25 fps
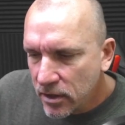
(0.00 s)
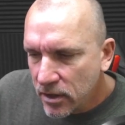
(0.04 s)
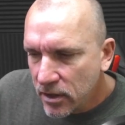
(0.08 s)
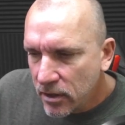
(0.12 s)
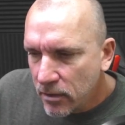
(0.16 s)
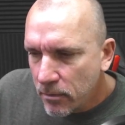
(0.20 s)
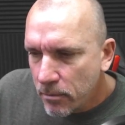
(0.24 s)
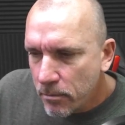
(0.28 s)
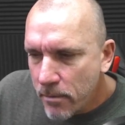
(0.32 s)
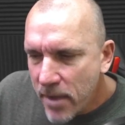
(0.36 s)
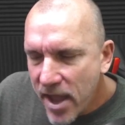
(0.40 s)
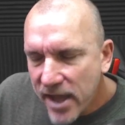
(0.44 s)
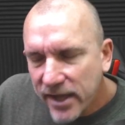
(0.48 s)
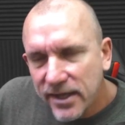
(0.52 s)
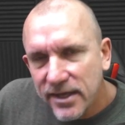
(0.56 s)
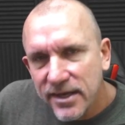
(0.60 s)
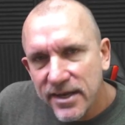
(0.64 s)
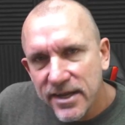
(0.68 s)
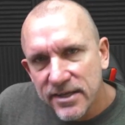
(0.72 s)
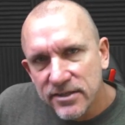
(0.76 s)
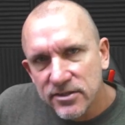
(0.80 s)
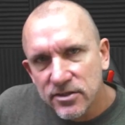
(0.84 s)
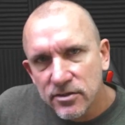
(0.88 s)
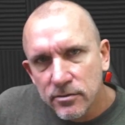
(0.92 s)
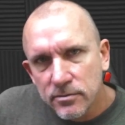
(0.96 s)

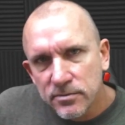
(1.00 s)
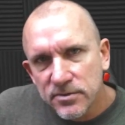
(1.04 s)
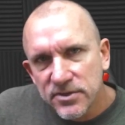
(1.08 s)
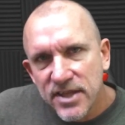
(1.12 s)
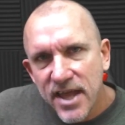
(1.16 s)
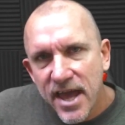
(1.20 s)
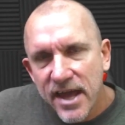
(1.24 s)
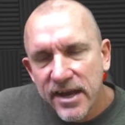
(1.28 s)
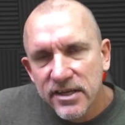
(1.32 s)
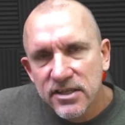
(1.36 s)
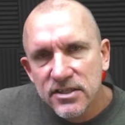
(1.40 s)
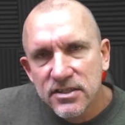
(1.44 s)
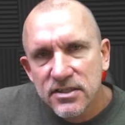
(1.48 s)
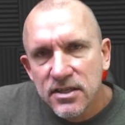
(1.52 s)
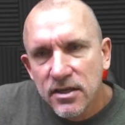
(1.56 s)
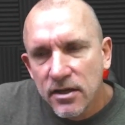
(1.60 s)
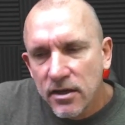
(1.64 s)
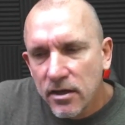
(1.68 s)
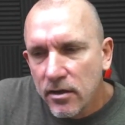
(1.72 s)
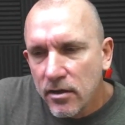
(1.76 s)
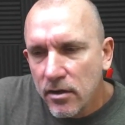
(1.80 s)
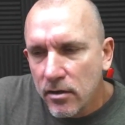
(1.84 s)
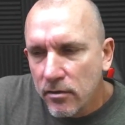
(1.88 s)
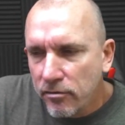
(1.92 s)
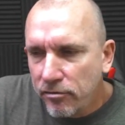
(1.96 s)
mechanisms that is
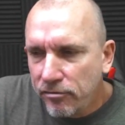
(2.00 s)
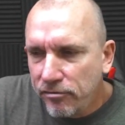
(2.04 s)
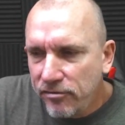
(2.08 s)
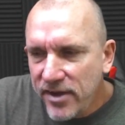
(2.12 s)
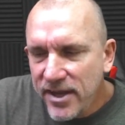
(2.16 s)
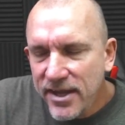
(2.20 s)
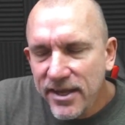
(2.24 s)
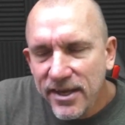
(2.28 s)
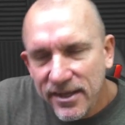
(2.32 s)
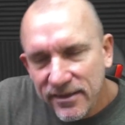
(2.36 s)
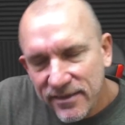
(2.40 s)
feeding